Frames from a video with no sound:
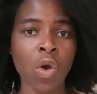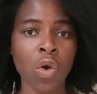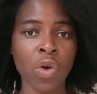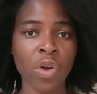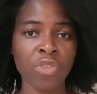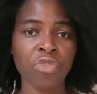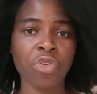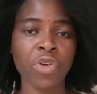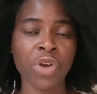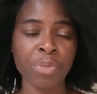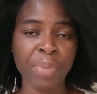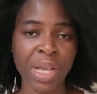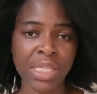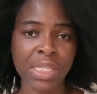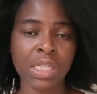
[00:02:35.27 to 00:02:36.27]
or a foreign
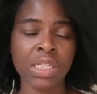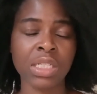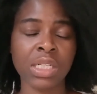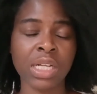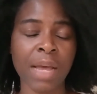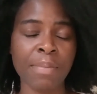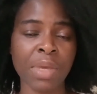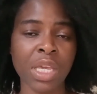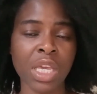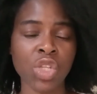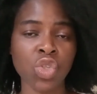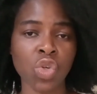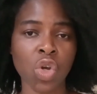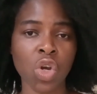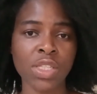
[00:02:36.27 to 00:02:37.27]
particle coming
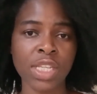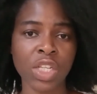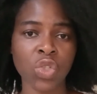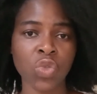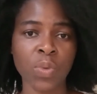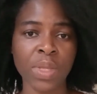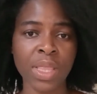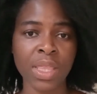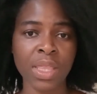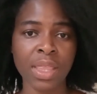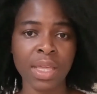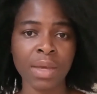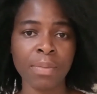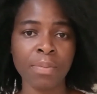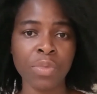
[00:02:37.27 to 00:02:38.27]
into contact with
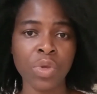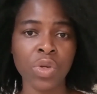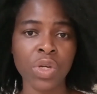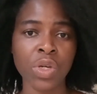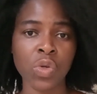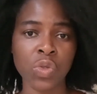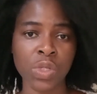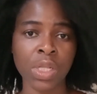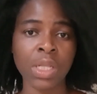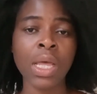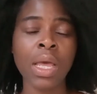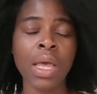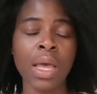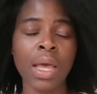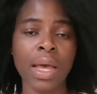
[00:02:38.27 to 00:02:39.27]
the mucosal
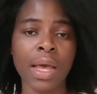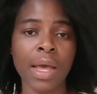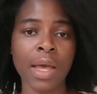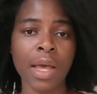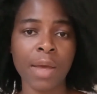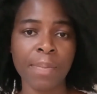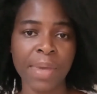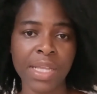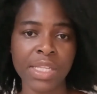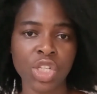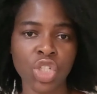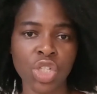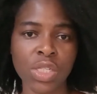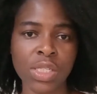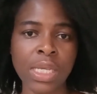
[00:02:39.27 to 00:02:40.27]

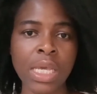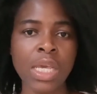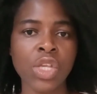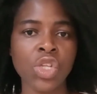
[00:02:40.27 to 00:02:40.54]
passages.